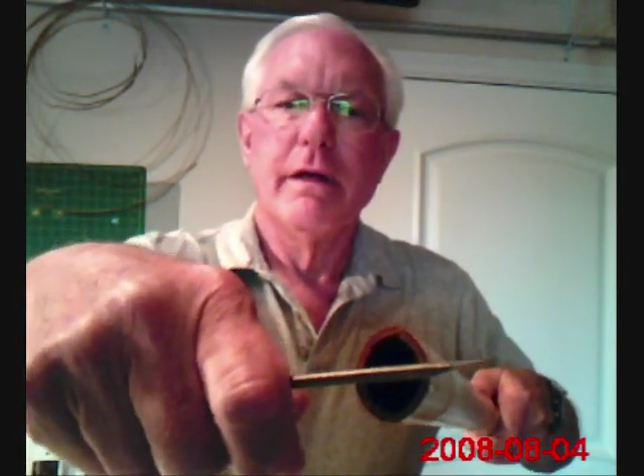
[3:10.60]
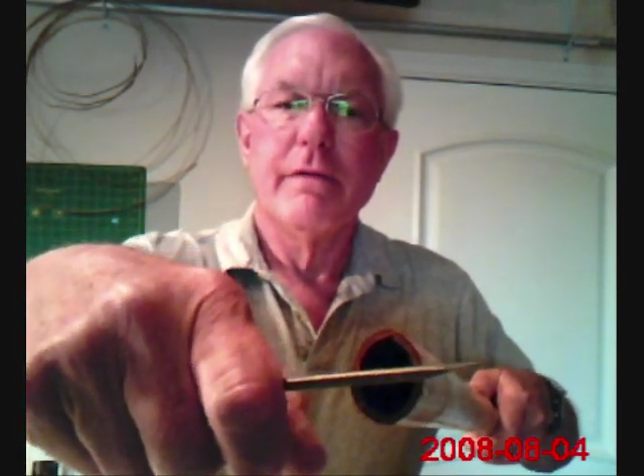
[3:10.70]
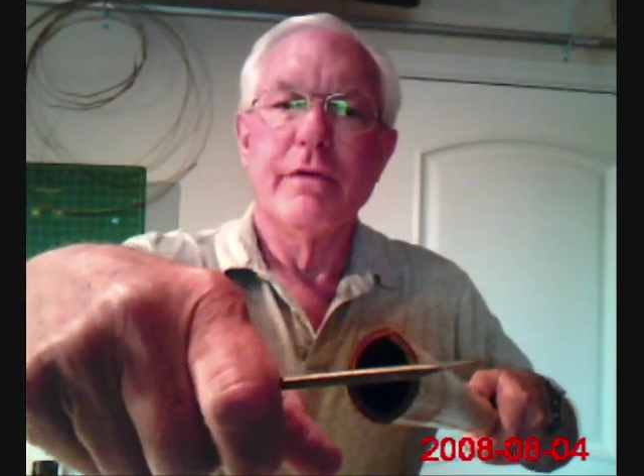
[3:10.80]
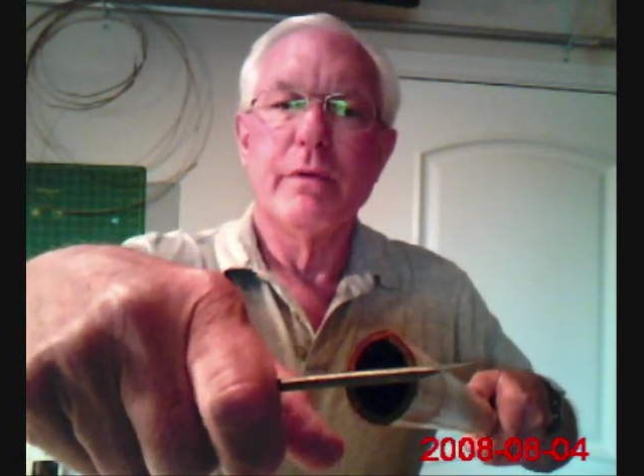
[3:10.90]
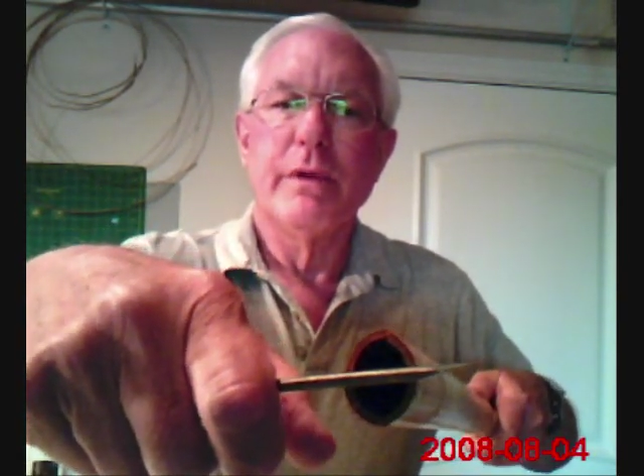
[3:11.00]

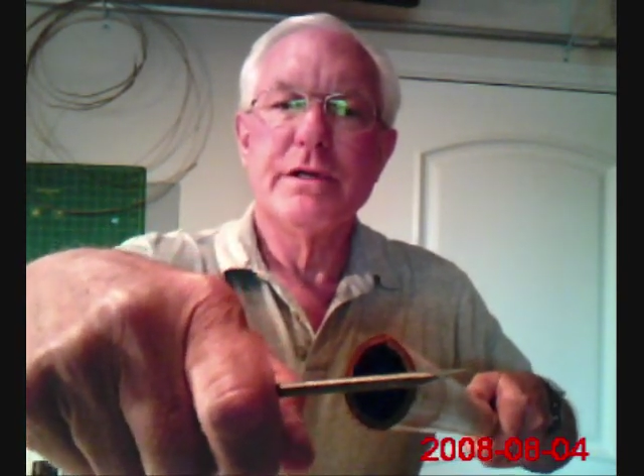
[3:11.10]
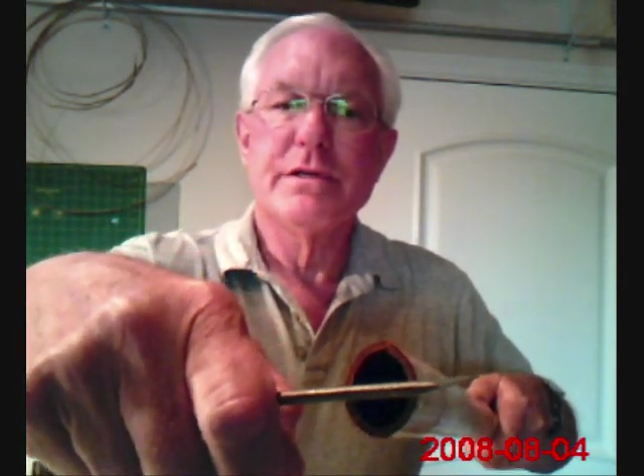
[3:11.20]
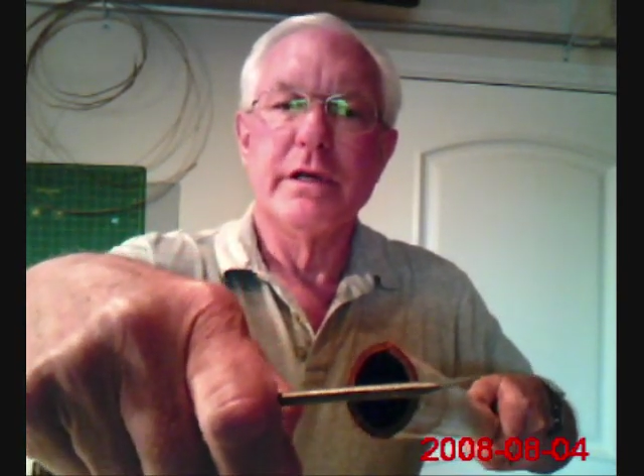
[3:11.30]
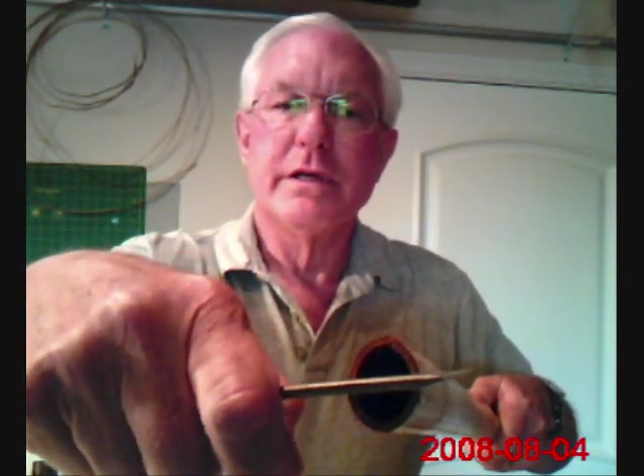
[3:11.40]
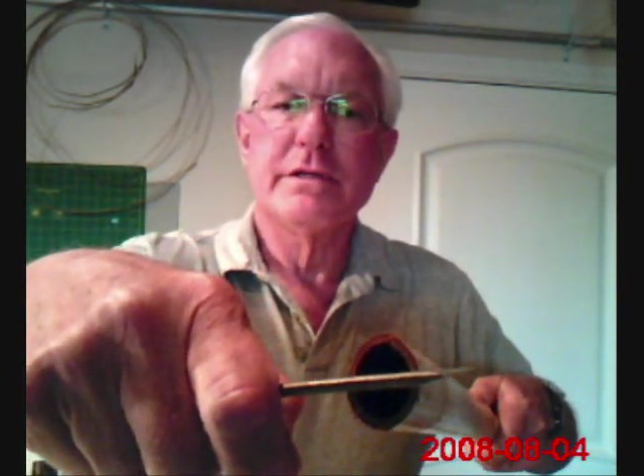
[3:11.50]
And the
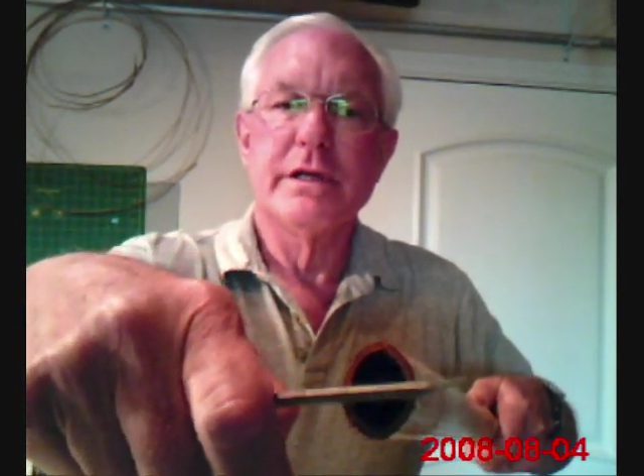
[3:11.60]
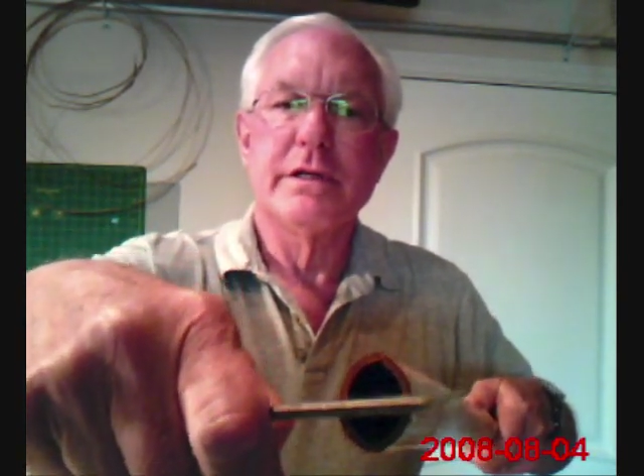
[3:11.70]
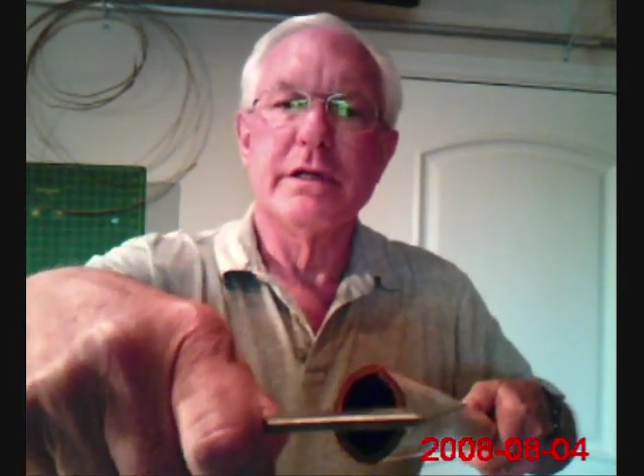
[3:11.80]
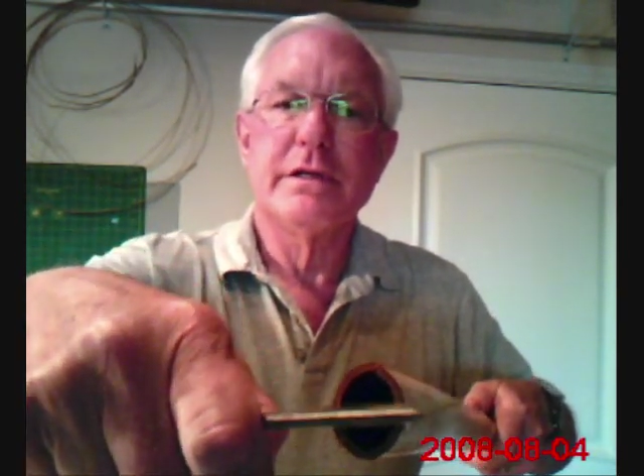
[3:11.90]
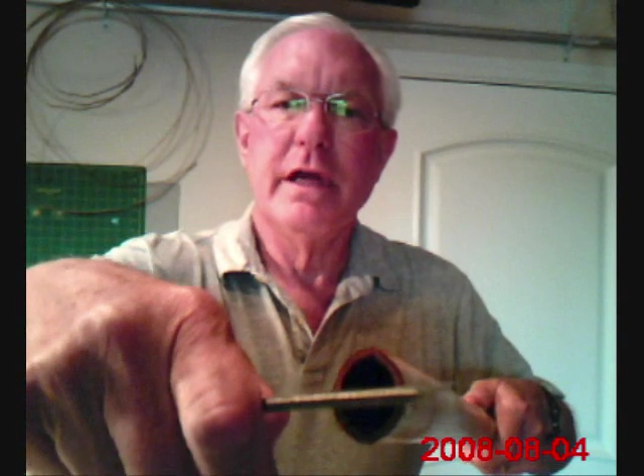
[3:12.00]
reason is that
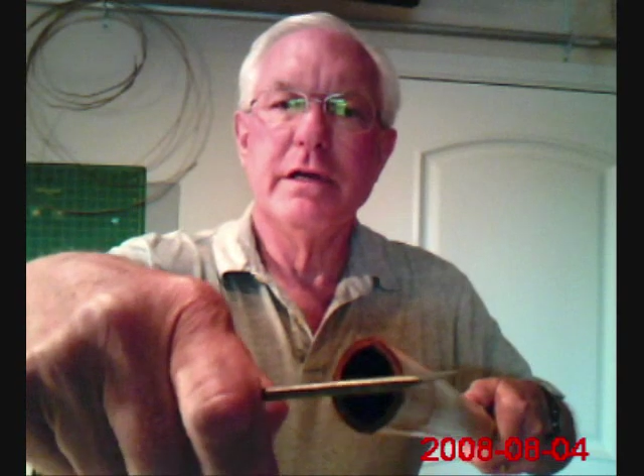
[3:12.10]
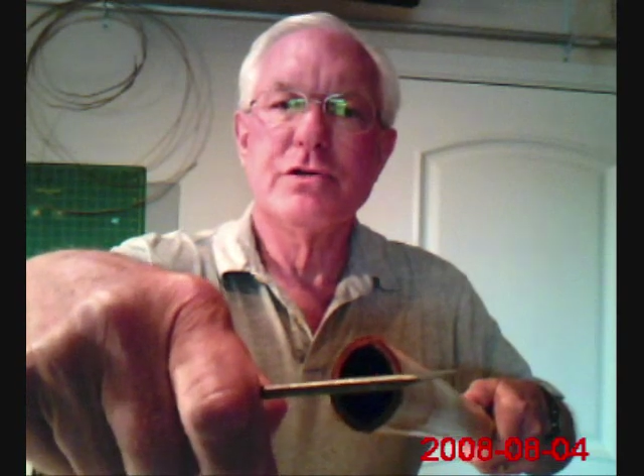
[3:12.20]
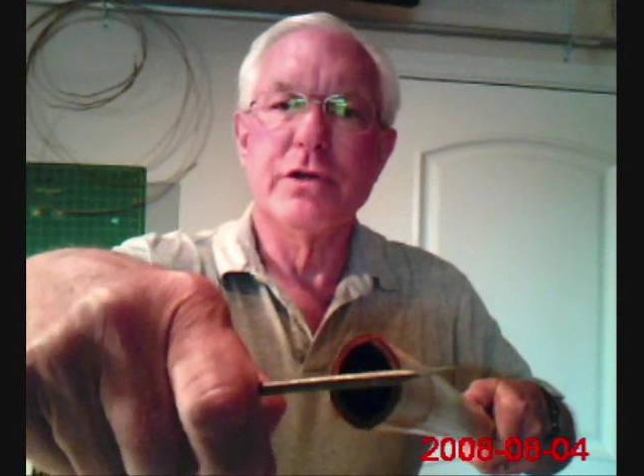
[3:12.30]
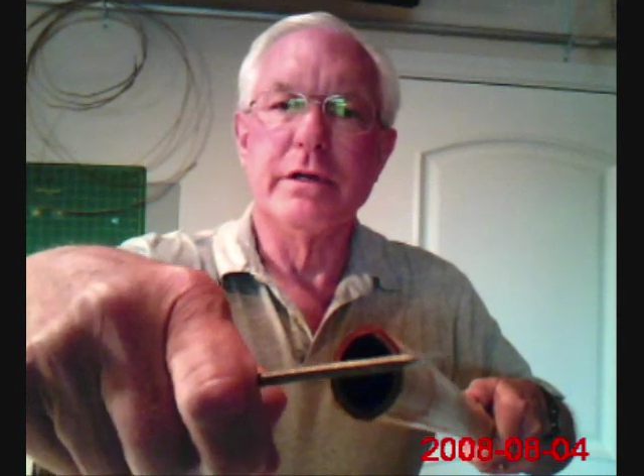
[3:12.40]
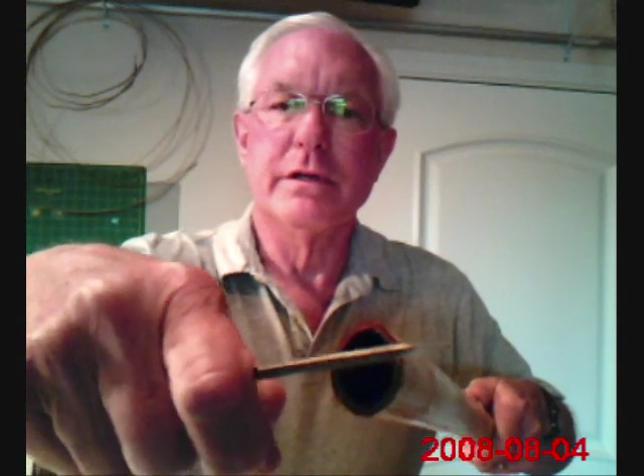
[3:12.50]
the
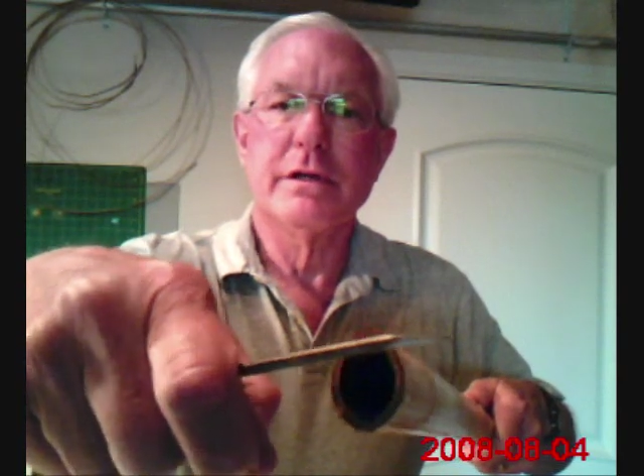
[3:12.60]
tension